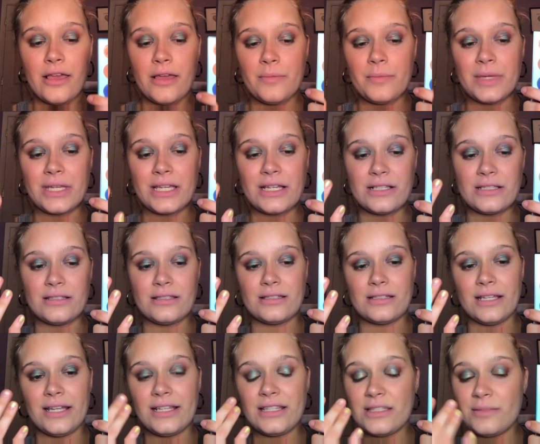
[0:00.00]
because
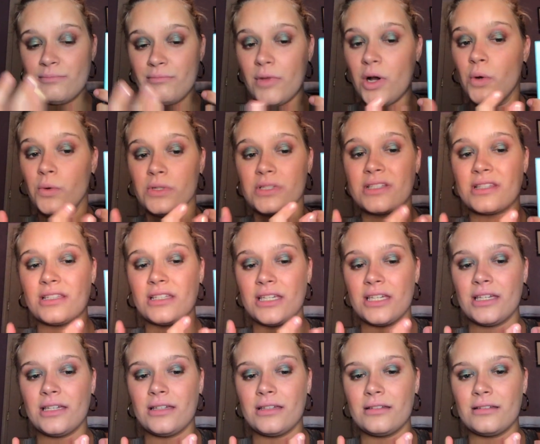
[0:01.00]
it's
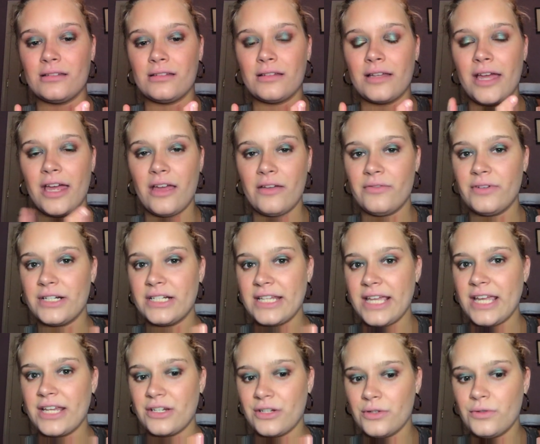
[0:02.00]
mostly
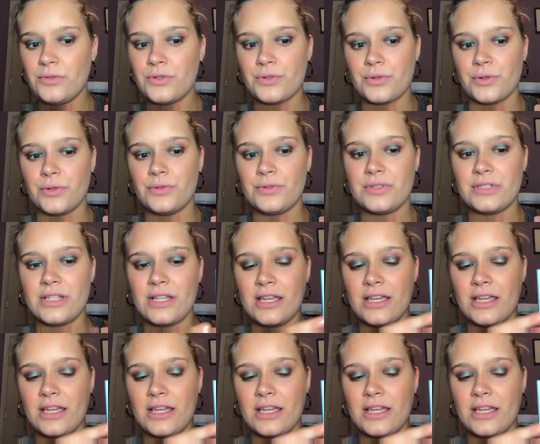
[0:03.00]
everyday neutrals.